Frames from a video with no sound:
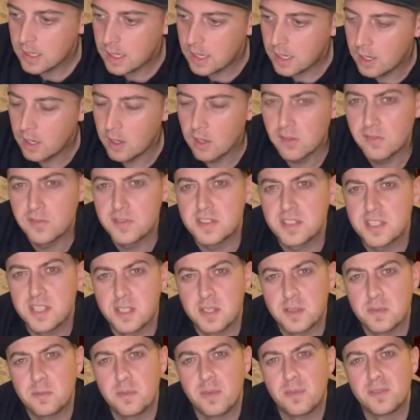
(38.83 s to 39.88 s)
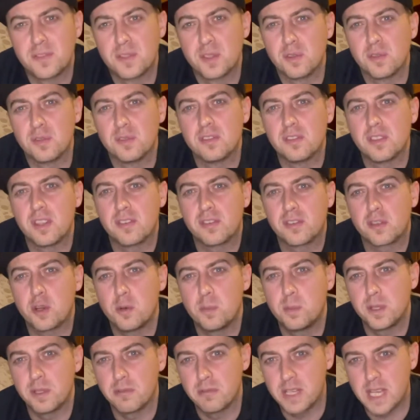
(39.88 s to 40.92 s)
obviously you have done a
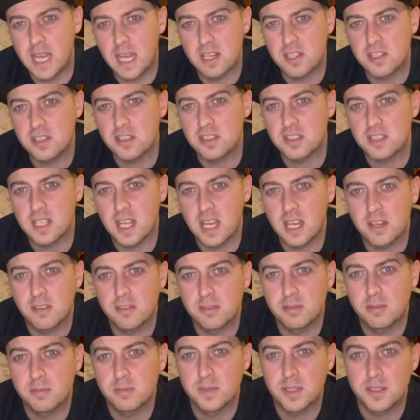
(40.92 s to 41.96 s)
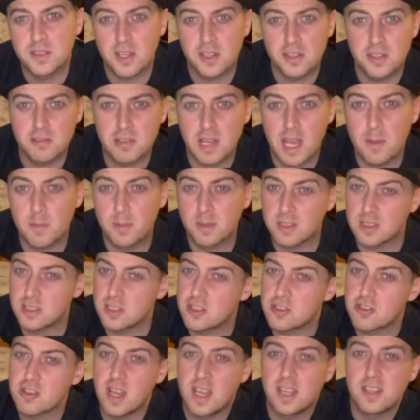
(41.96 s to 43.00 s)
couple of reactions now from the Donda album. I'm going
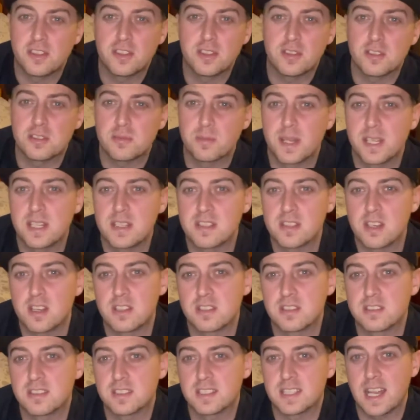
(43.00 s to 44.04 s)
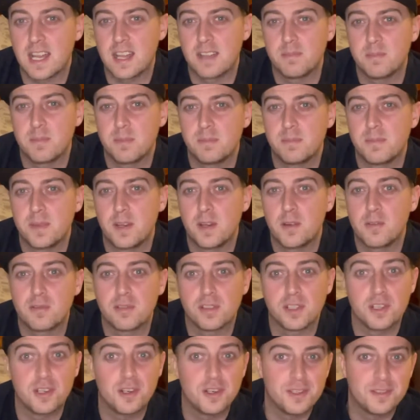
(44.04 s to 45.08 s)
to try and do as many songs as I can,
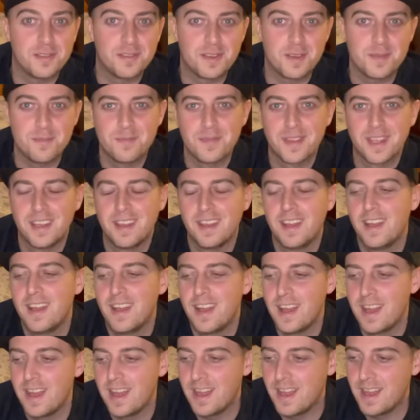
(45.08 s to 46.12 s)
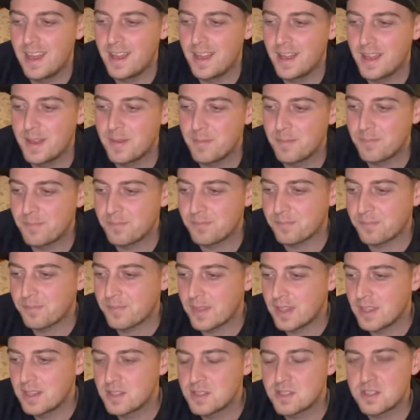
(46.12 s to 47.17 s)
hopefully all of them. Um,
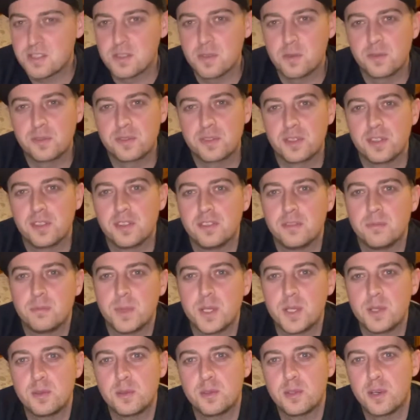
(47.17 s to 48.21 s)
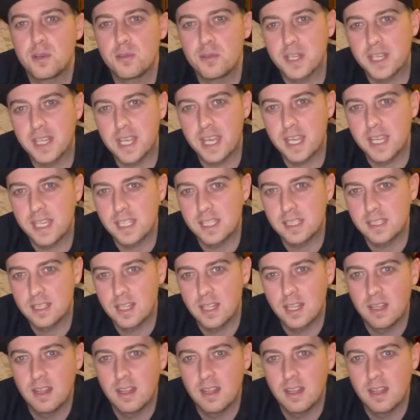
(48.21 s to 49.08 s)
so we've done Moon, Hurricane,